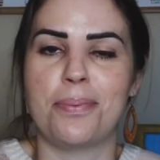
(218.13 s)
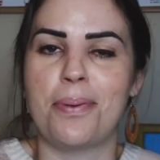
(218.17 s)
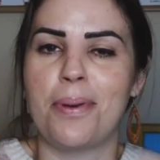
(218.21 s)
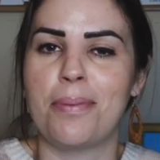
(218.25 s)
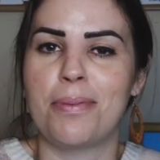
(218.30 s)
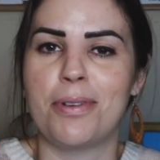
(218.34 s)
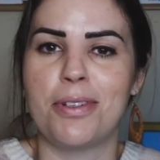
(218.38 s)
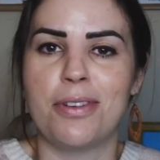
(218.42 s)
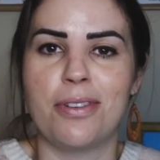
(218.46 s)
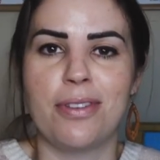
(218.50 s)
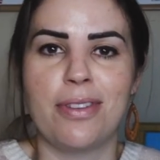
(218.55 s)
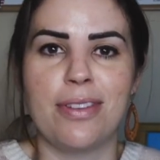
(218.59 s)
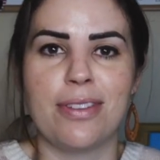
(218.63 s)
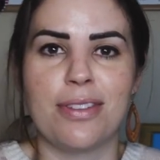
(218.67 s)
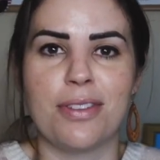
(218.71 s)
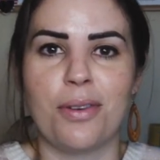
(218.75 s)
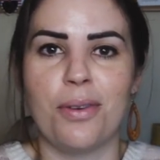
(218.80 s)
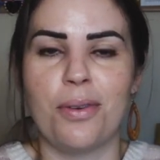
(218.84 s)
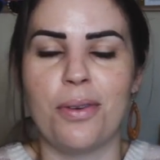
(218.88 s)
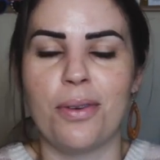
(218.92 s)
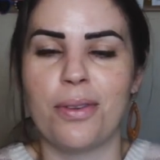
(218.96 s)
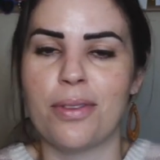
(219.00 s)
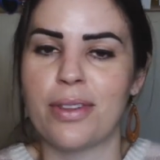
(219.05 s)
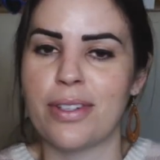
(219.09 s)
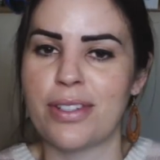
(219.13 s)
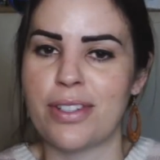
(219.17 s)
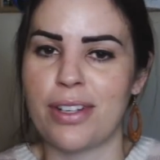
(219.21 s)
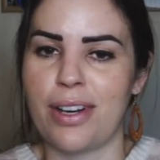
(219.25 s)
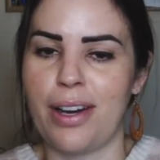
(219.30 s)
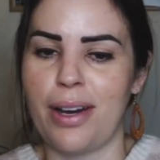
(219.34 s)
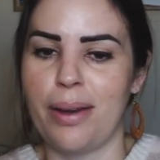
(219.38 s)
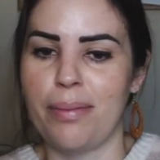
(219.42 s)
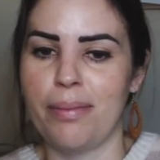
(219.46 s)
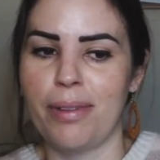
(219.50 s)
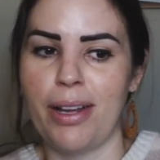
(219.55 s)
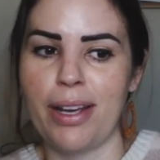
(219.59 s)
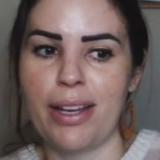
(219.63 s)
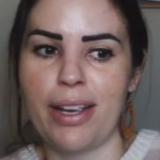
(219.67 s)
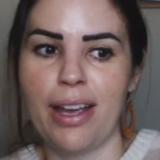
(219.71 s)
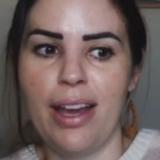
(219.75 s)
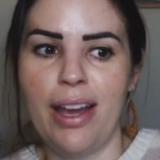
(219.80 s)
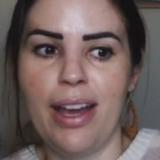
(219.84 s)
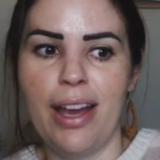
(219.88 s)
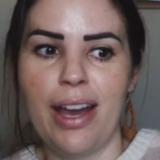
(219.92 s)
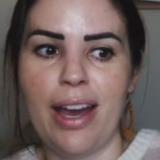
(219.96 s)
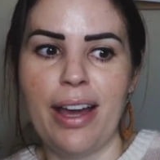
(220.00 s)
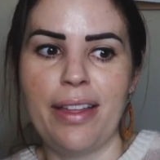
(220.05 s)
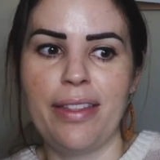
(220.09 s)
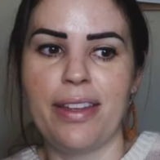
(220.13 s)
People do this all the time. Like, I